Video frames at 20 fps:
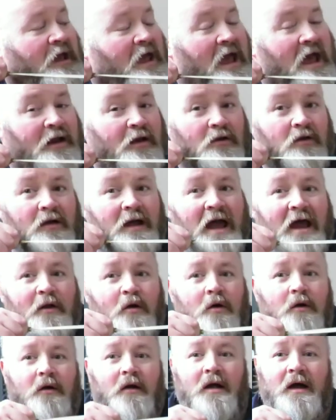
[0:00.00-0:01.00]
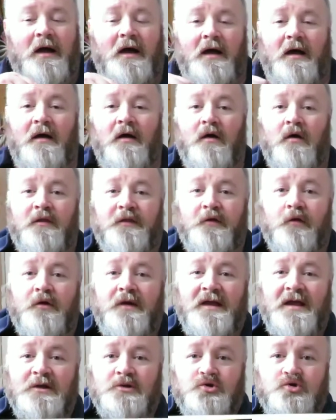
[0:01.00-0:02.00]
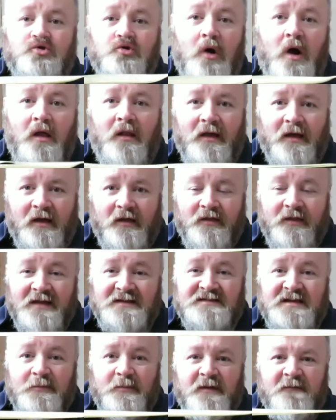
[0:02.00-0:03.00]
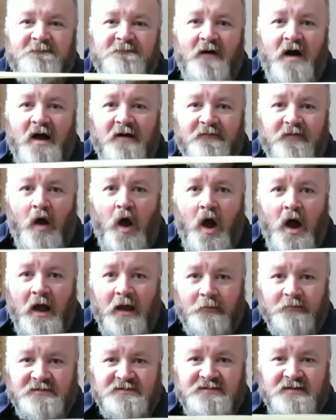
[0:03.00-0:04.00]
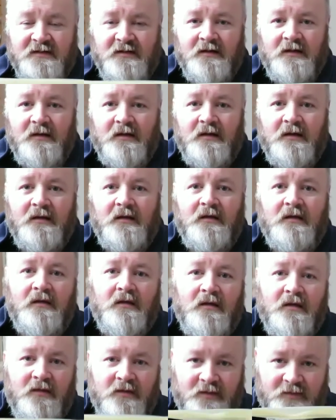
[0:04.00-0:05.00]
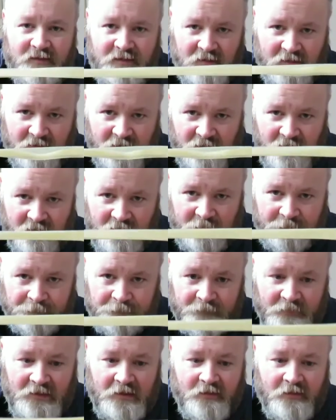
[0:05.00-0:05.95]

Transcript: at our 30 inch draw length, that's going to be 5 times the